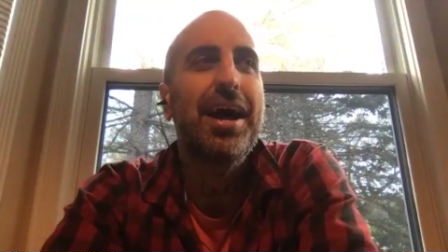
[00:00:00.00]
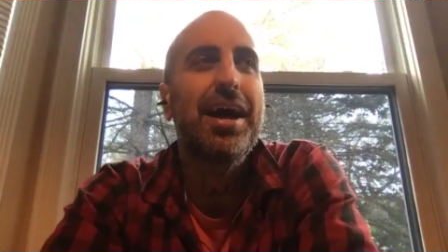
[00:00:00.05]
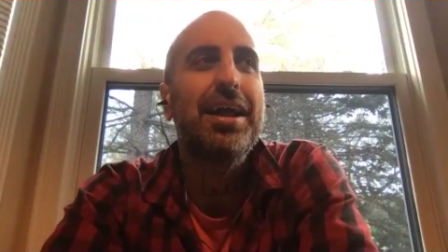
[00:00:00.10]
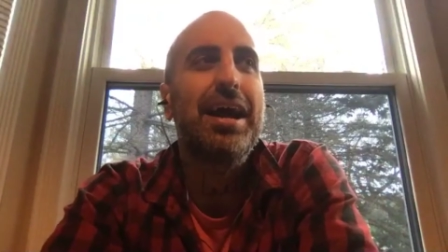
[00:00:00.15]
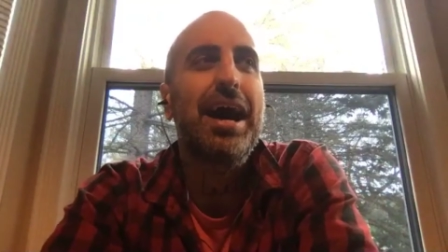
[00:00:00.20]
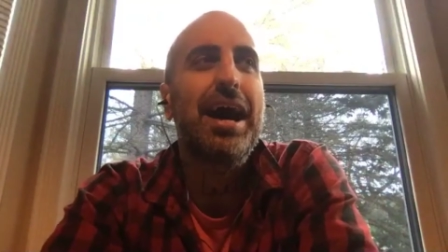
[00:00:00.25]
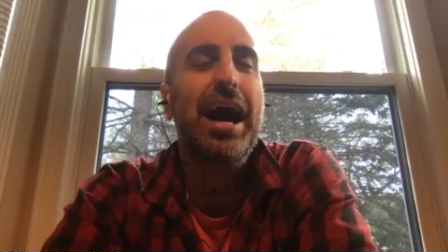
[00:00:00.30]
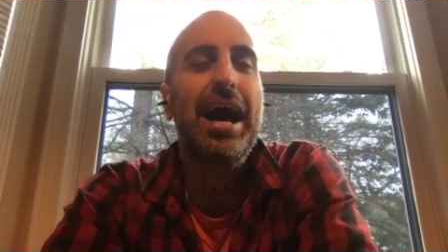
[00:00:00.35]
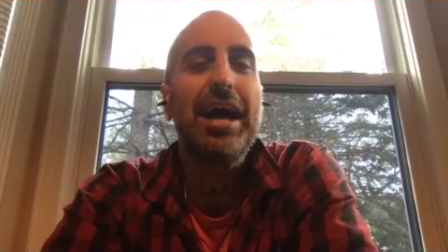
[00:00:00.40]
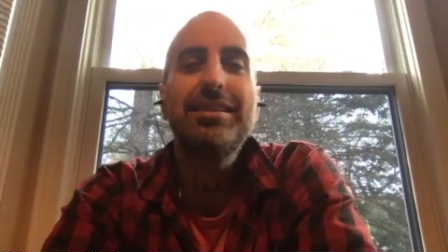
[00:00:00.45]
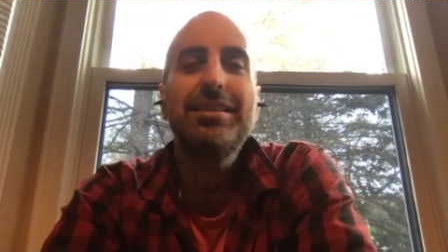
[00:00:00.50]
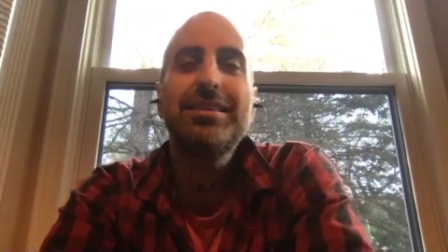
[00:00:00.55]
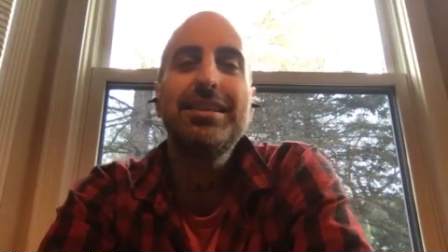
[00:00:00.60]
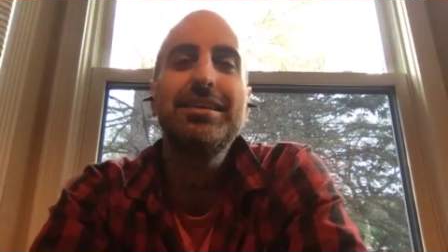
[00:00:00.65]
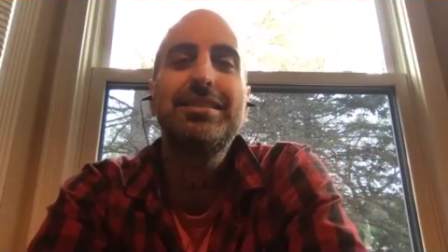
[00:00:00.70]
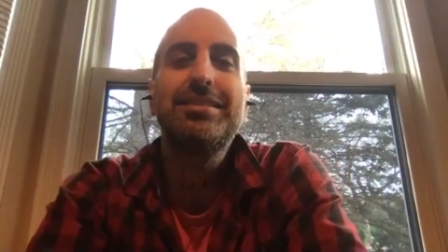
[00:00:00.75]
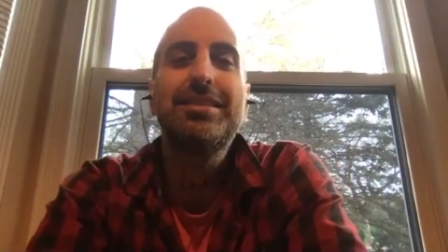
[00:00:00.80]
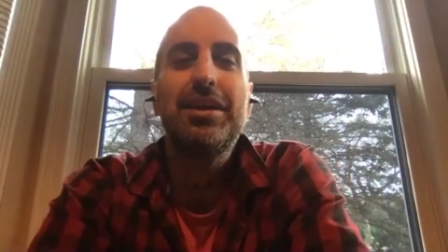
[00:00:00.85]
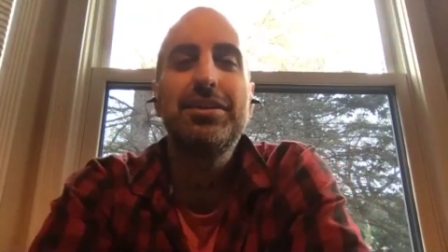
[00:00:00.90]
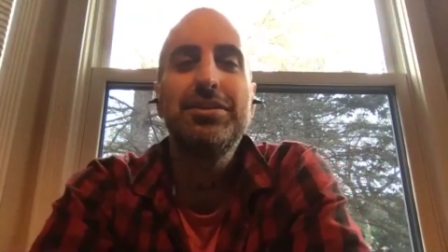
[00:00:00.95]
I think
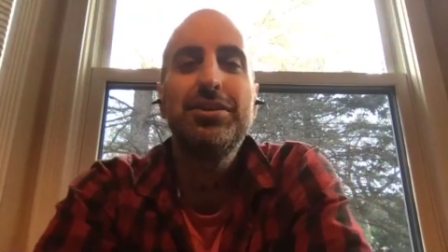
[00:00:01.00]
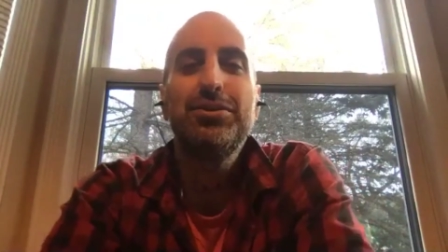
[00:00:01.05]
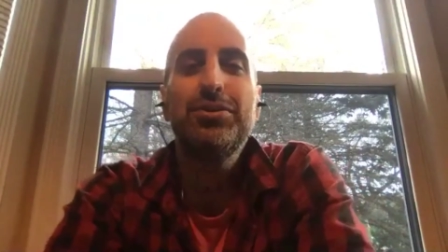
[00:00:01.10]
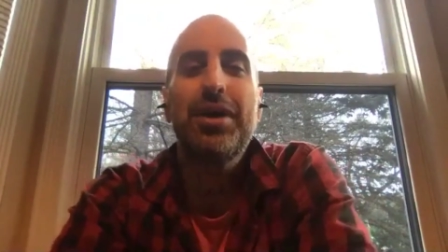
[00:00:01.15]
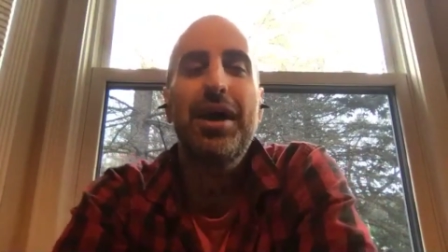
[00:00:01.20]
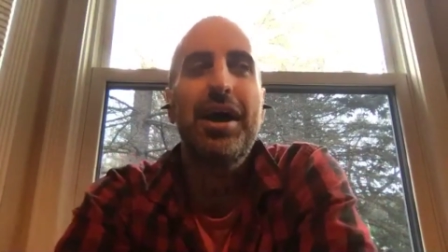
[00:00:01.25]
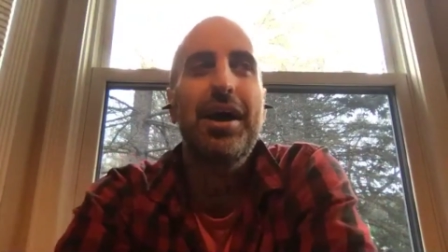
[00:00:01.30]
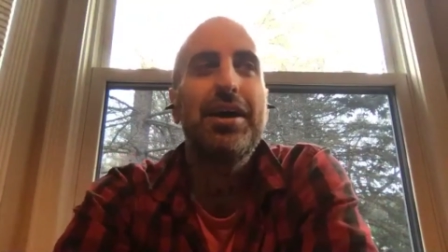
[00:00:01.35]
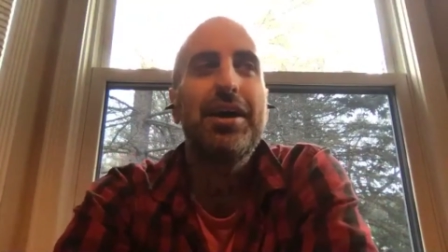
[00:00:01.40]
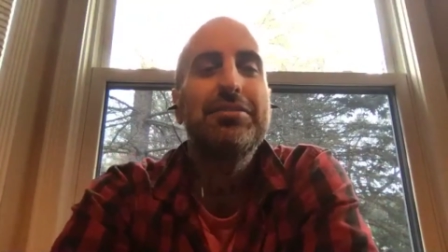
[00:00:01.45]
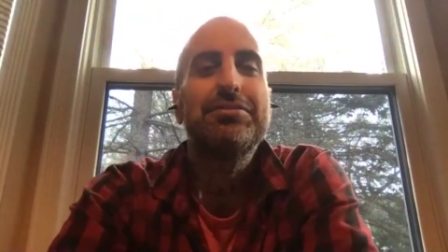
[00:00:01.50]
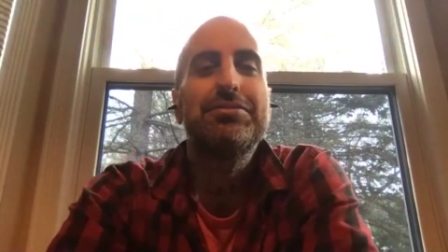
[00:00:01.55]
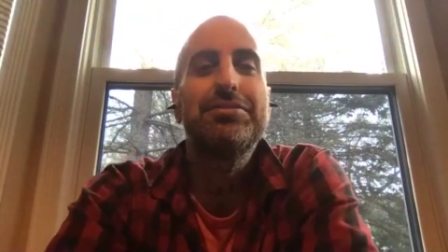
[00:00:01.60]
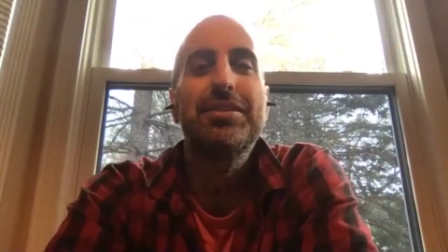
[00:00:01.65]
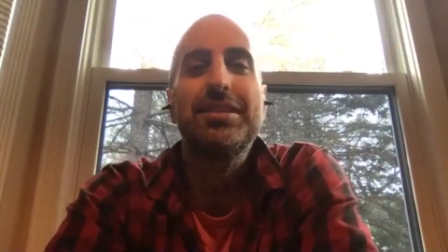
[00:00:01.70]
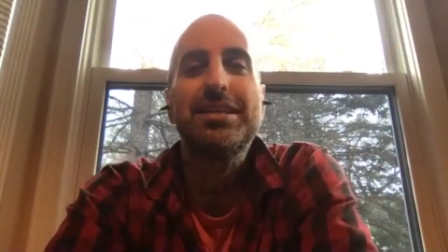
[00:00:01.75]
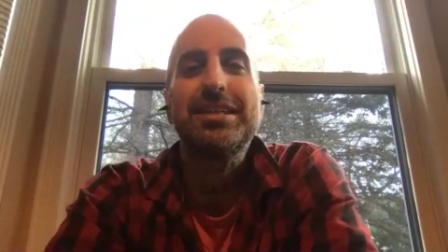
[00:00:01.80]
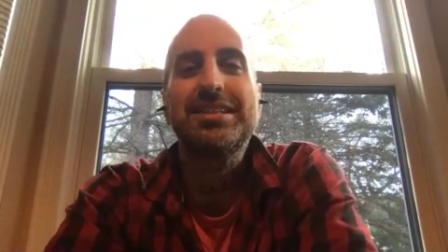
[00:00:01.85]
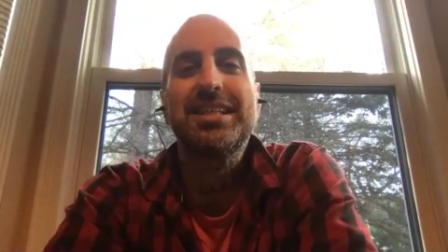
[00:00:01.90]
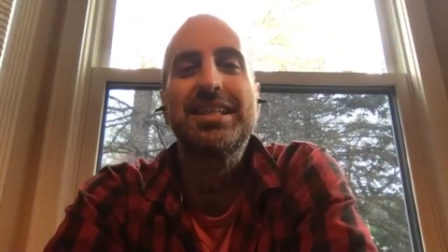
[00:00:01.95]
that you have
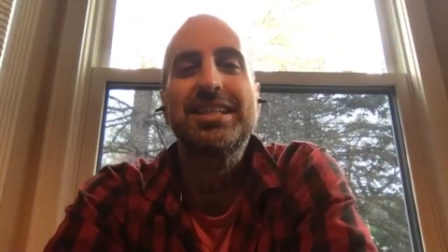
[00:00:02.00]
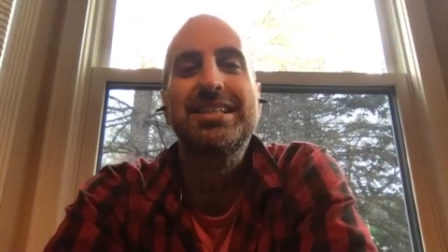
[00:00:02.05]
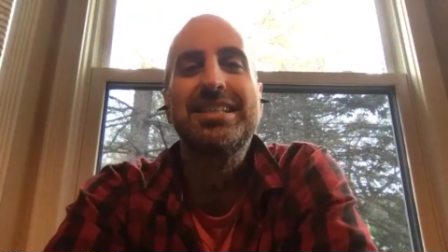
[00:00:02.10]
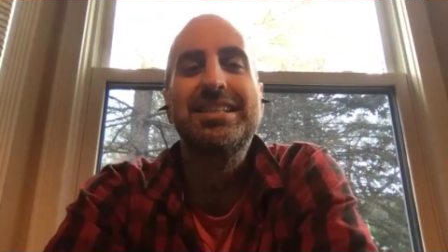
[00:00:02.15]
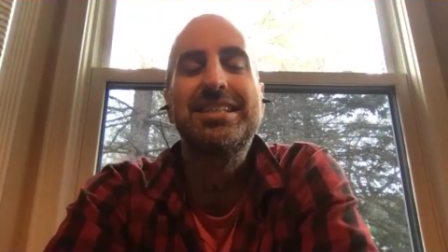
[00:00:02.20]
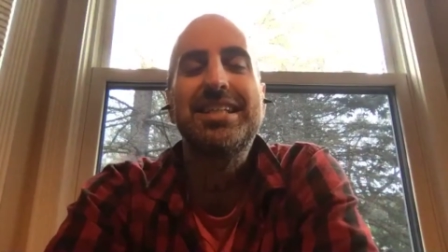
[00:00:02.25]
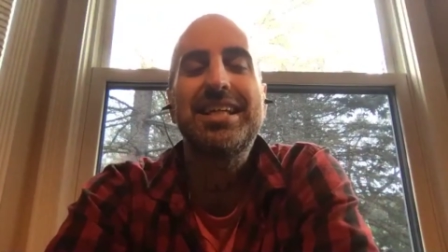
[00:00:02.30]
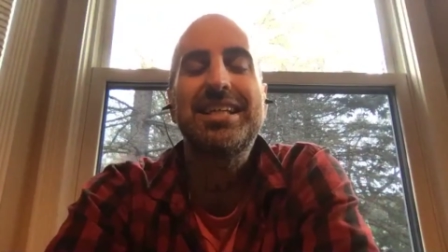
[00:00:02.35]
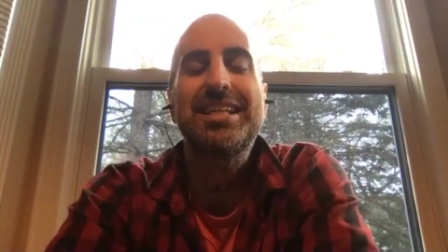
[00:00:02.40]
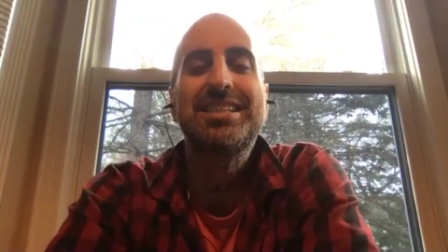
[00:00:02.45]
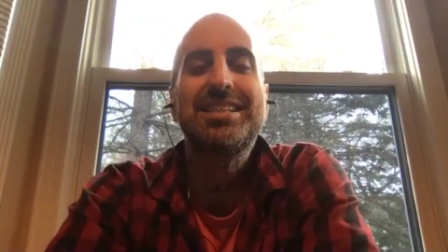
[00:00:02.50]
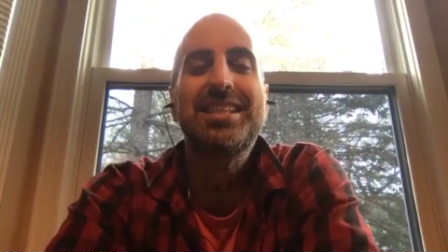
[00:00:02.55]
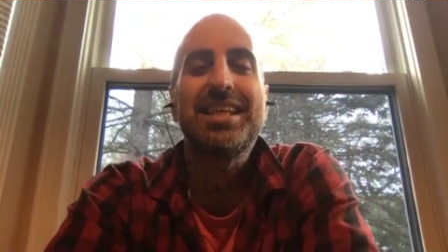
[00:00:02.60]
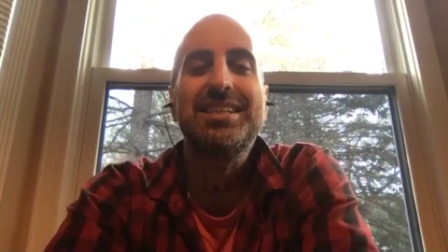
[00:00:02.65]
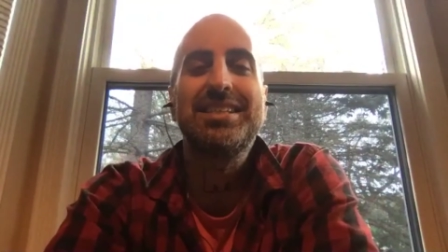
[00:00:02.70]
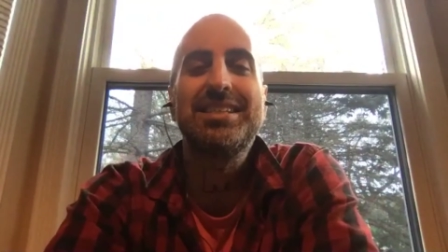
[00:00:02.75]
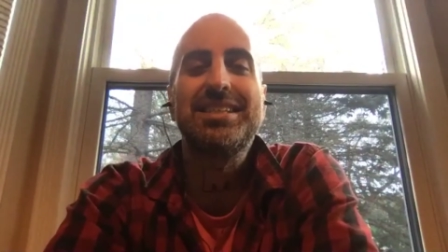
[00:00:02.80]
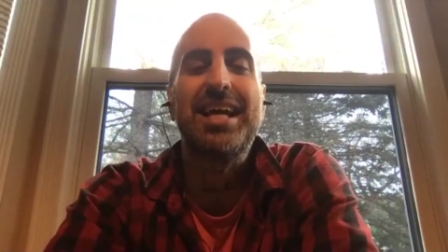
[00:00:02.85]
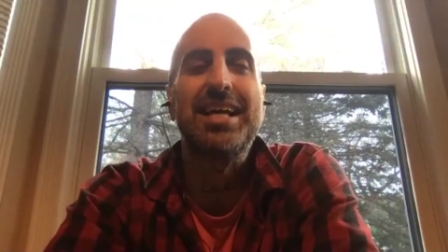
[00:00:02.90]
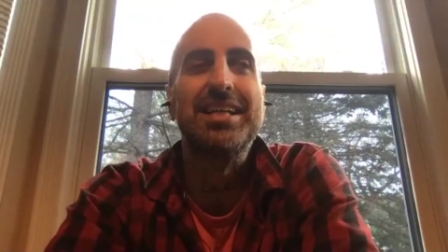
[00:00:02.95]
this sixth
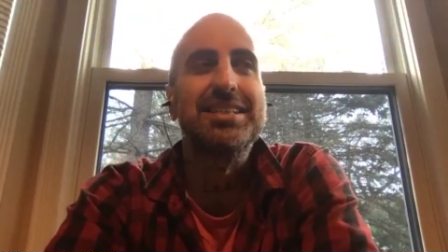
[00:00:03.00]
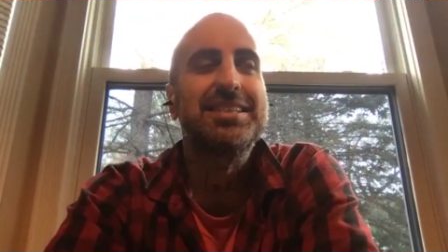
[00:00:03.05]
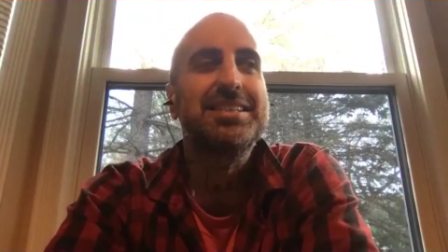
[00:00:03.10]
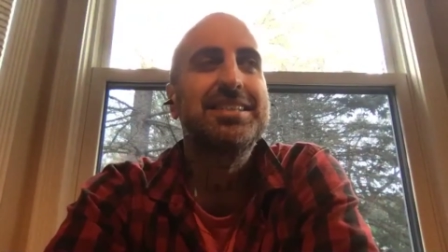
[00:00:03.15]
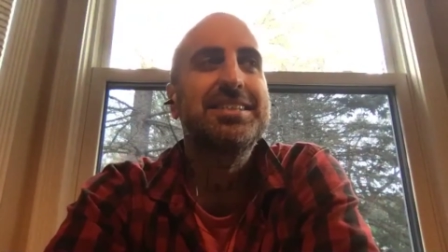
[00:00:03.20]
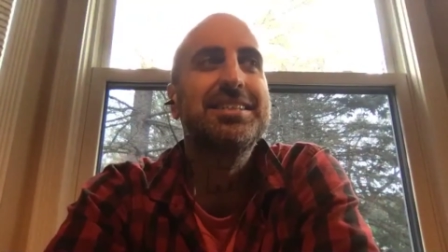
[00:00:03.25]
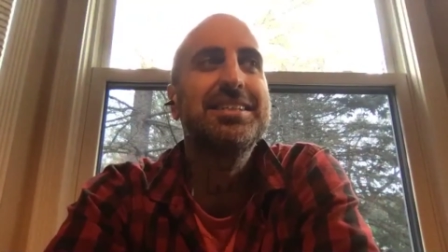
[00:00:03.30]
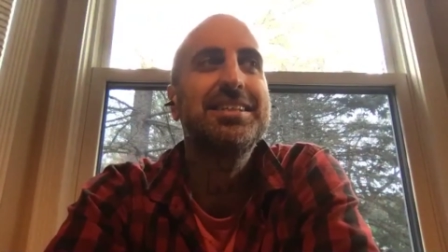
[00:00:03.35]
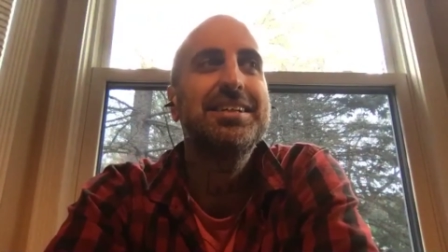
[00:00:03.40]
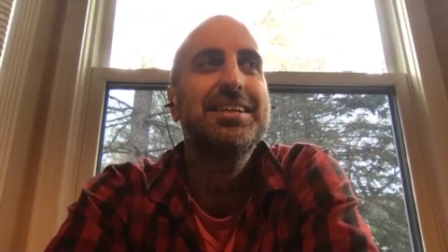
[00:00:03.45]
sense,